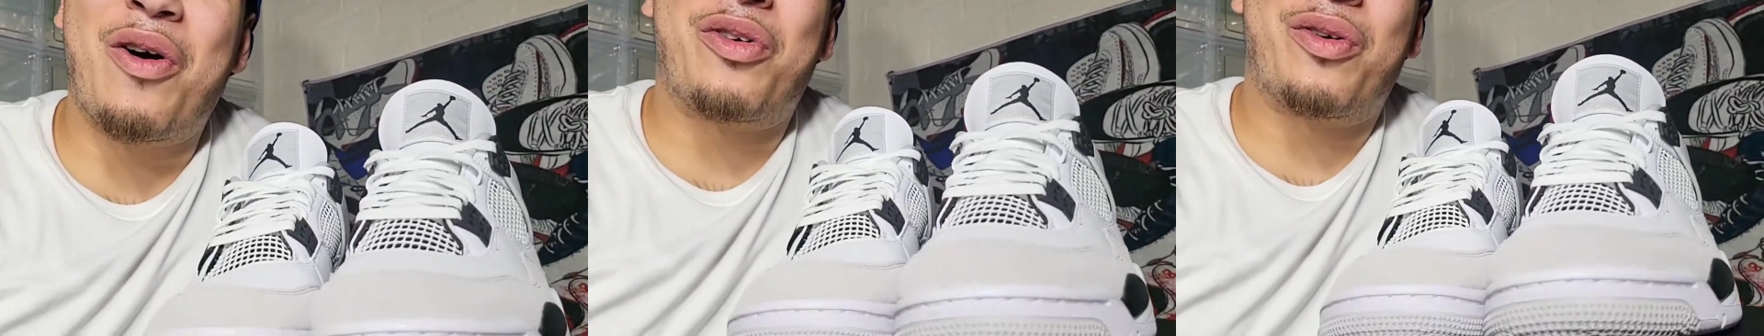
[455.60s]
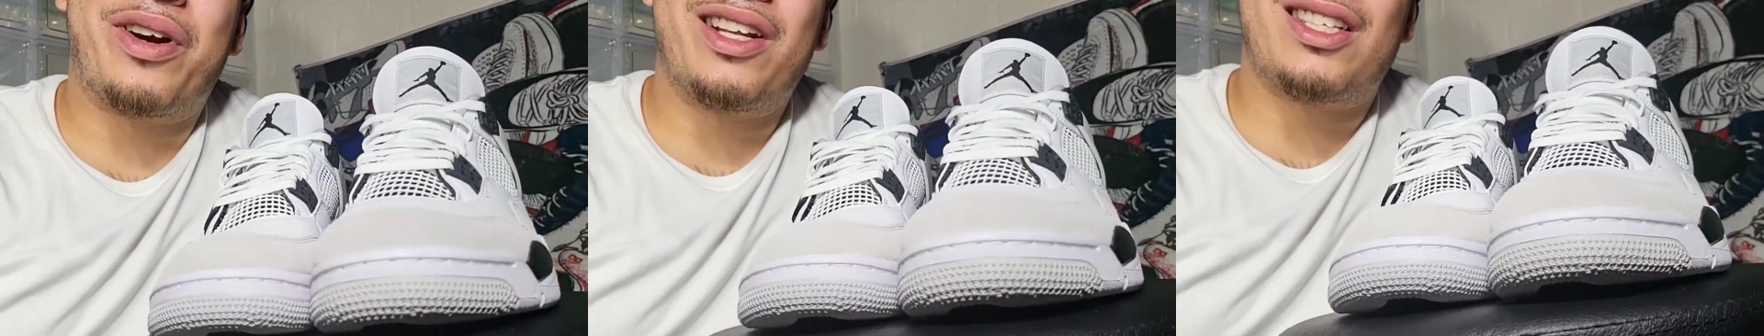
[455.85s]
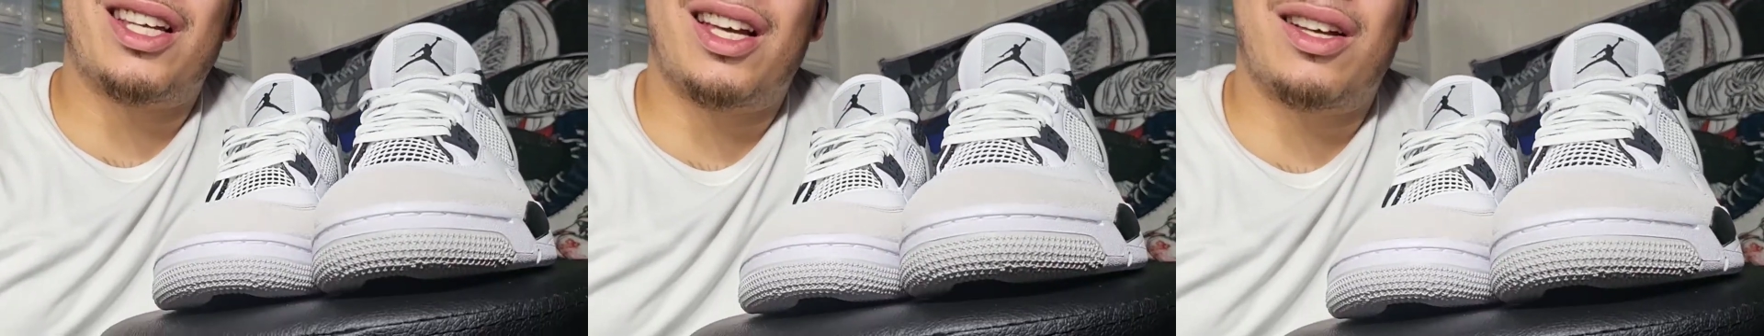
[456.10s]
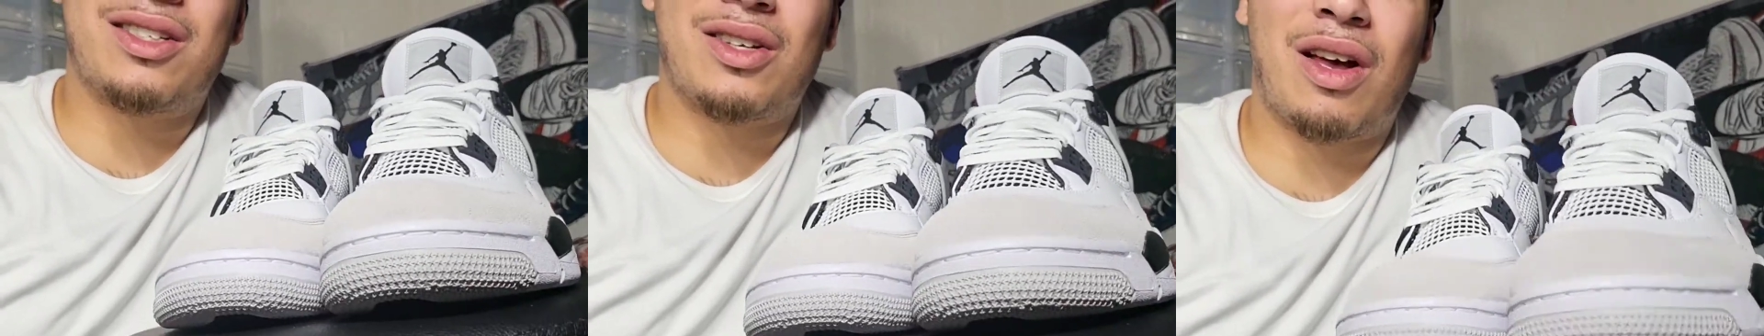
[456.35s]
over
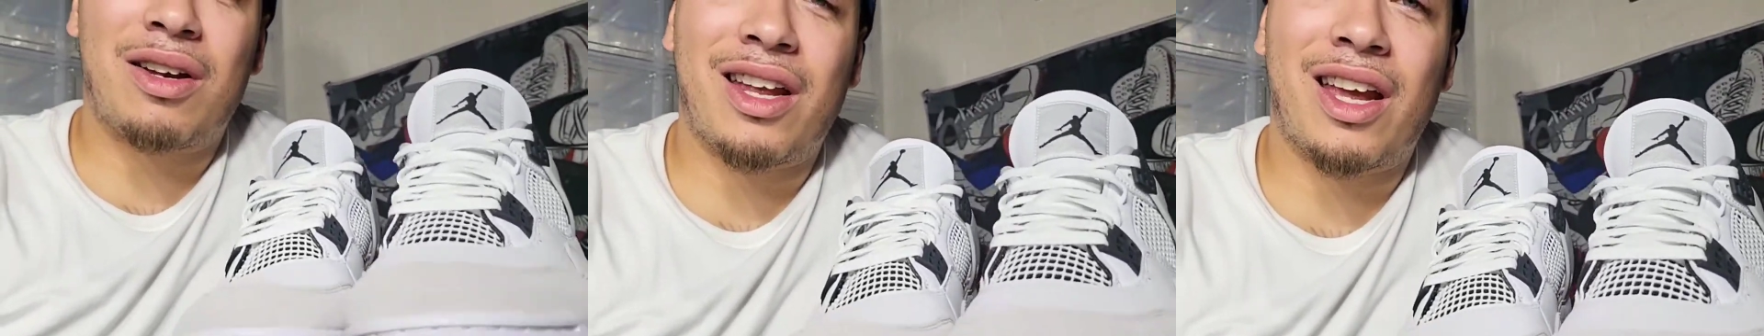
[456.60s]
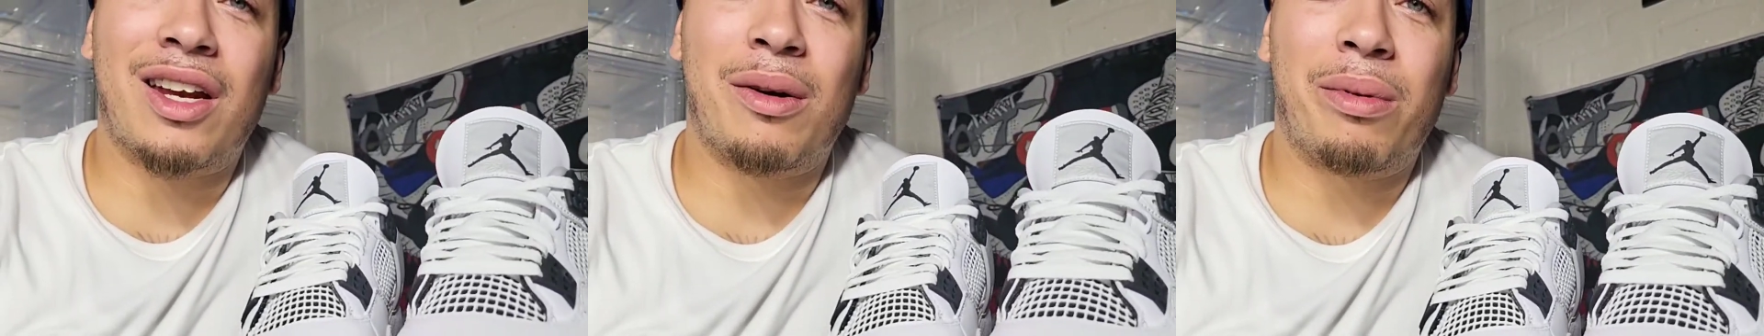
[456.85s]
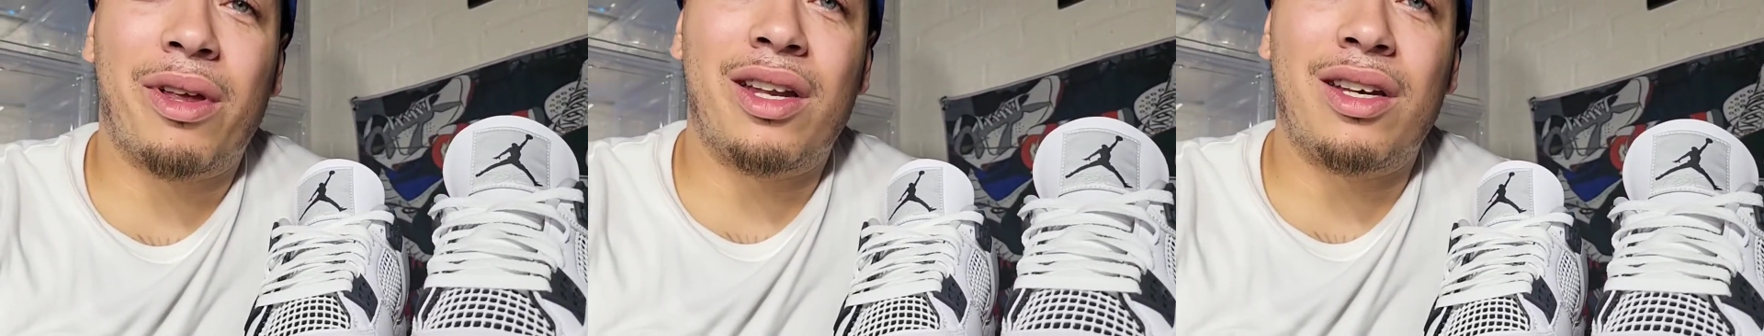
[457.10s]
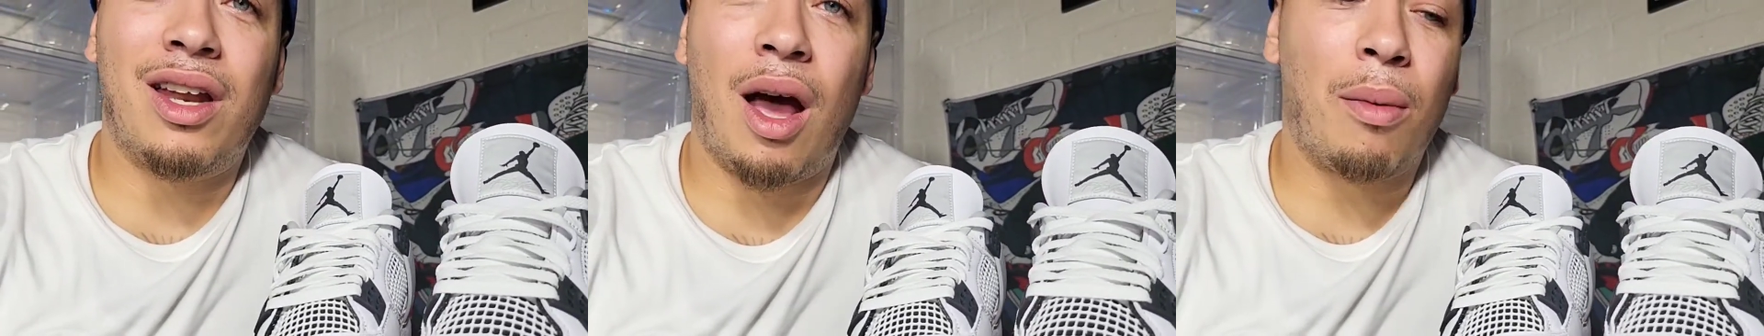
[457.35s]
retail, so I dang near
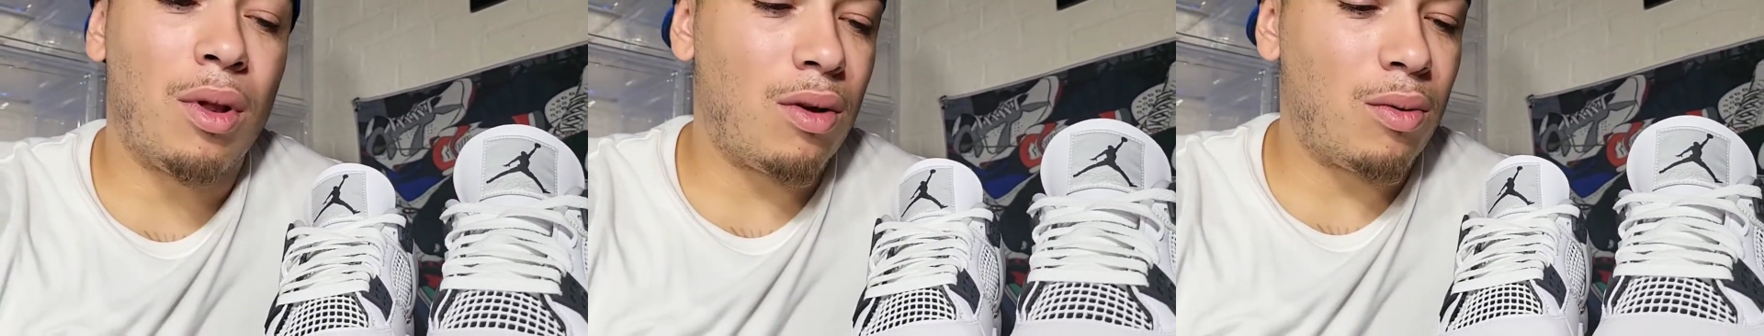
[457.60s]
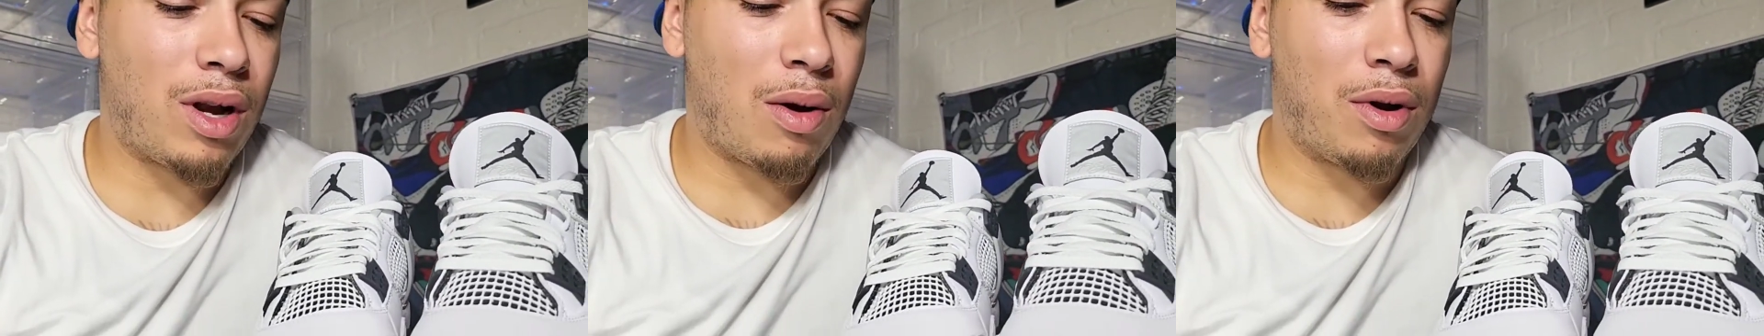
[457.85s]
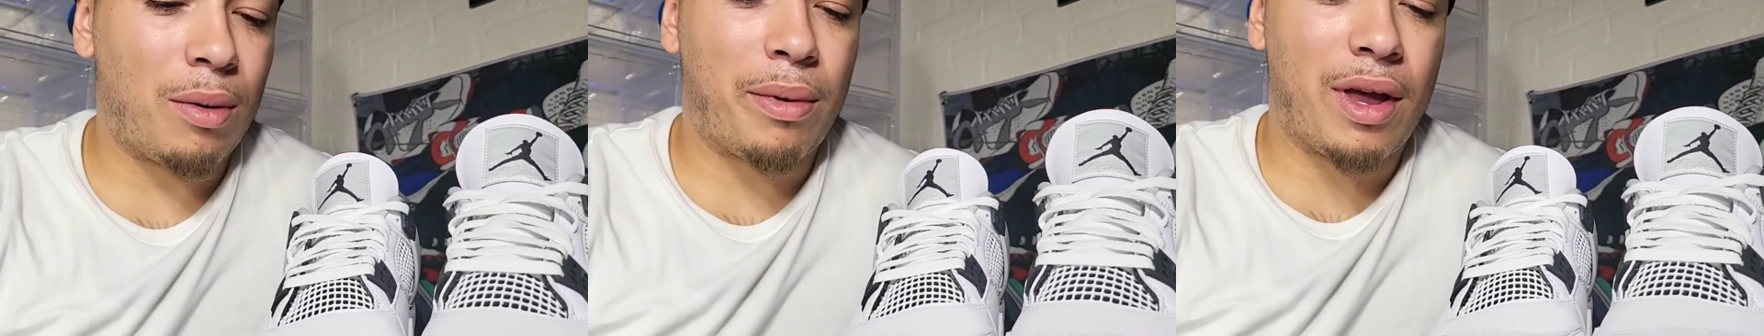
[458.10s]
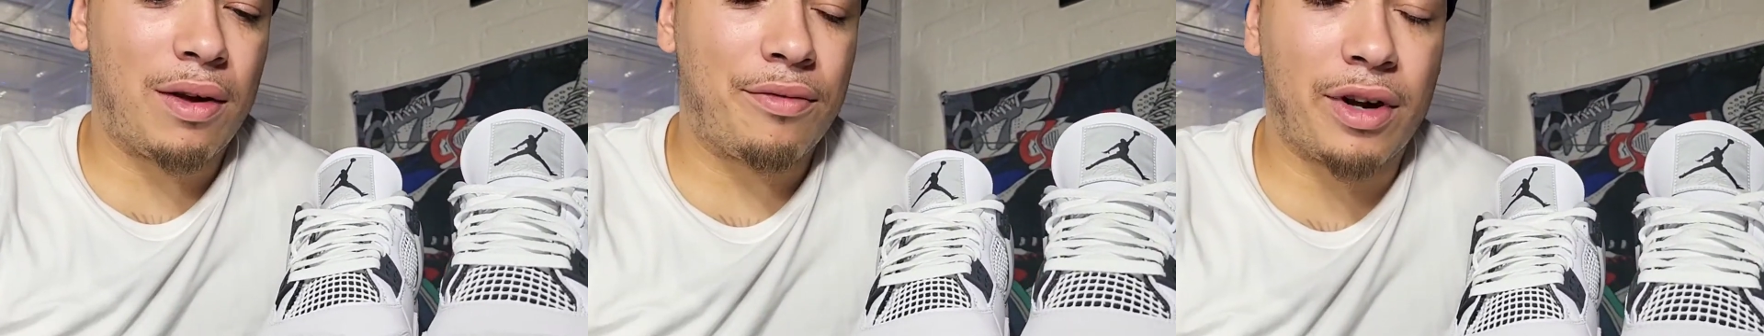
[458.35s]
played double of what I would have
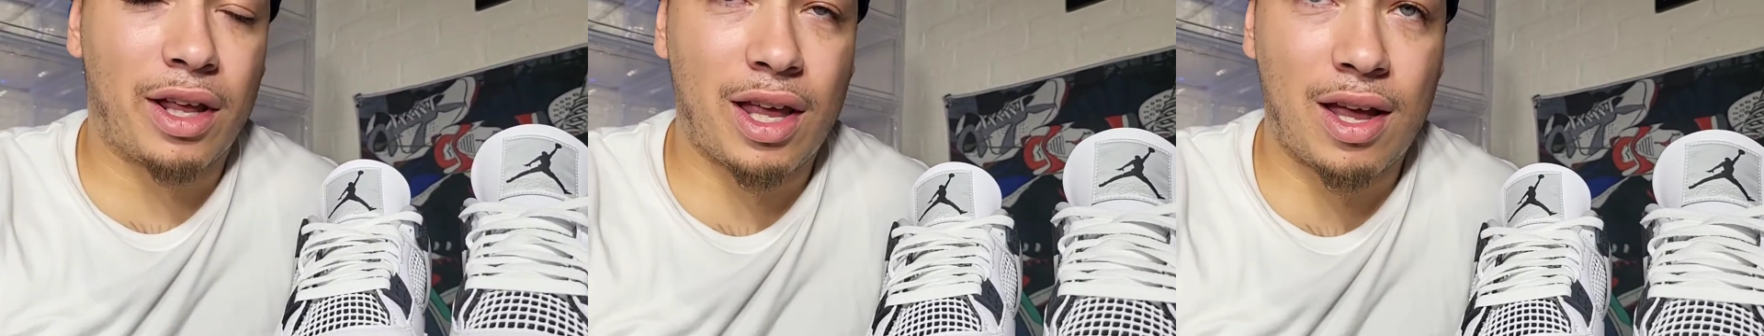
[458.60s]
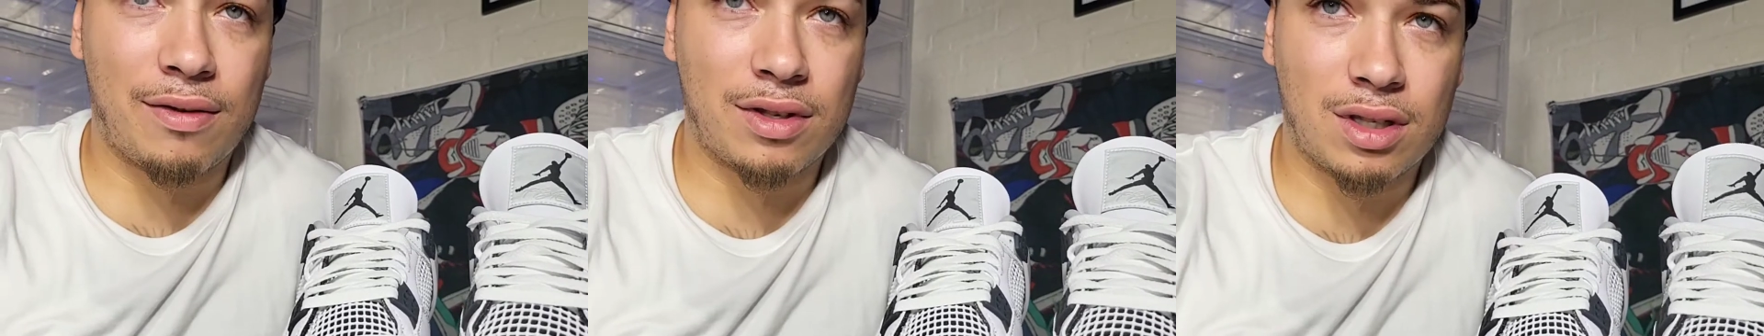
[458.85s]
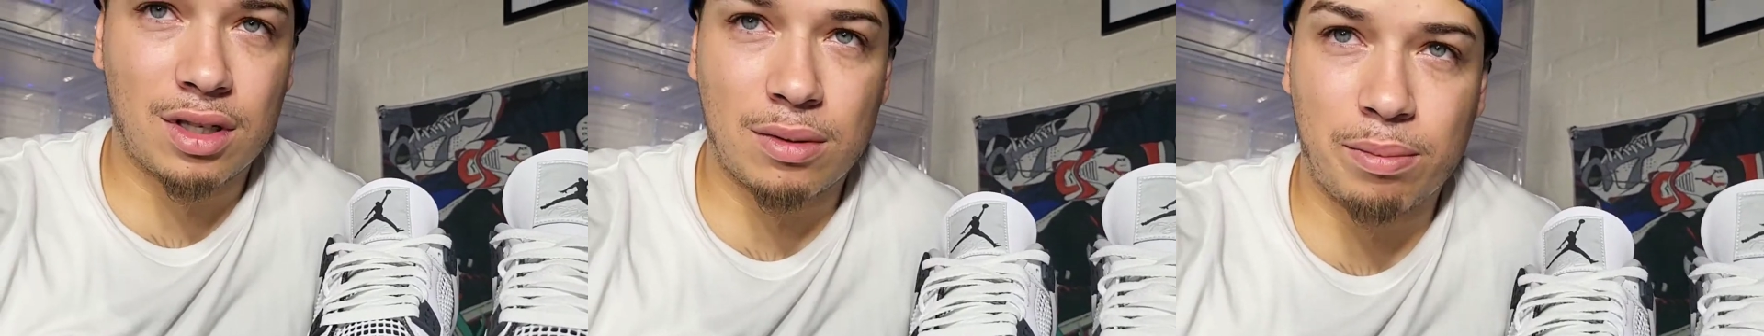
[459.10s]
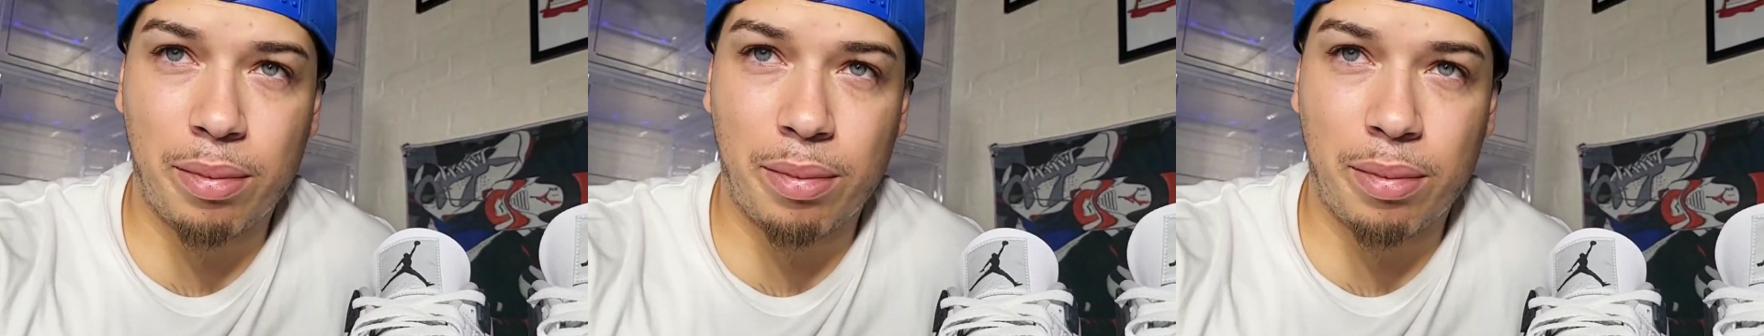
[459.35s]
paid for the canvases.